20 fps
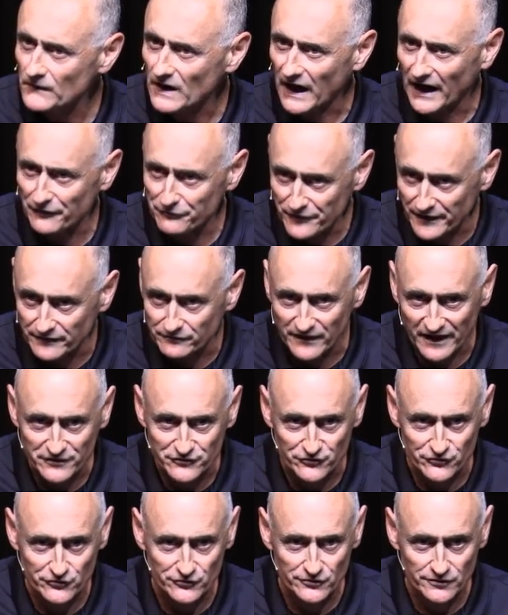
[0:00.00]
I think
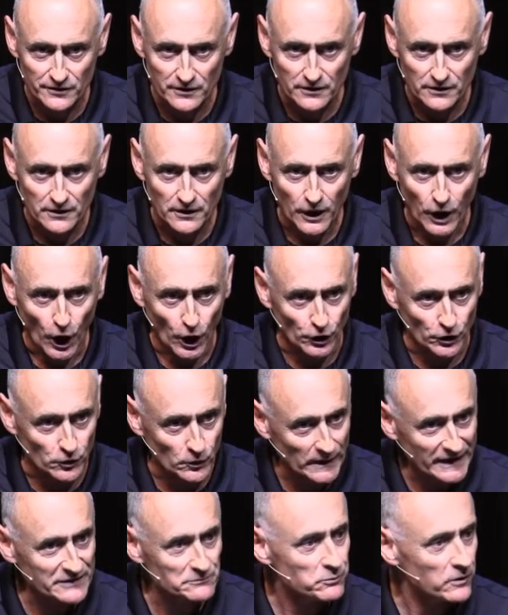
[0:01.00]
that's a
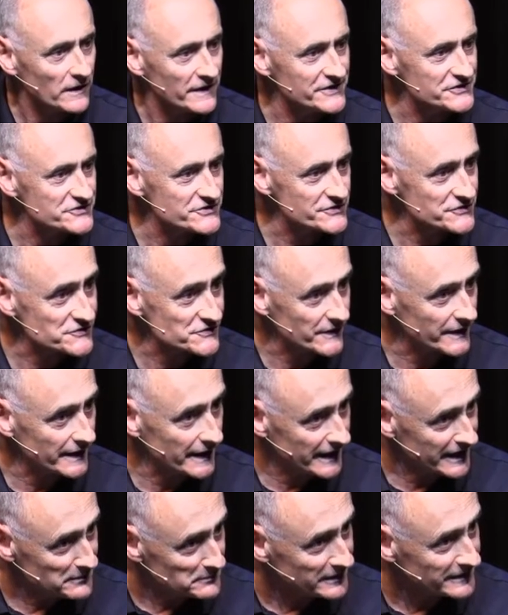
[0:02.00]
great place to say
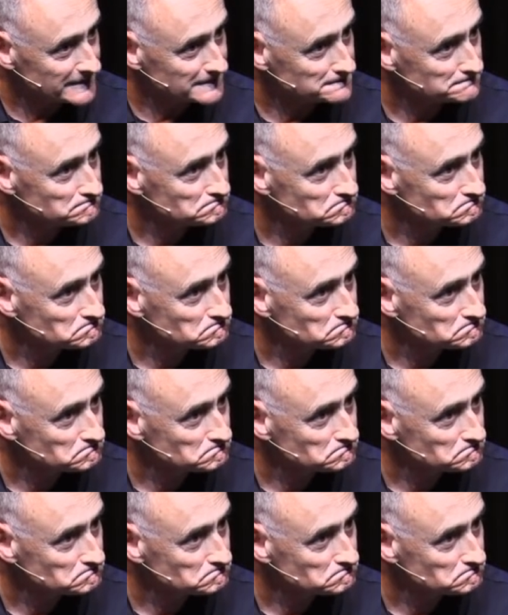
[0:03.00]
amen.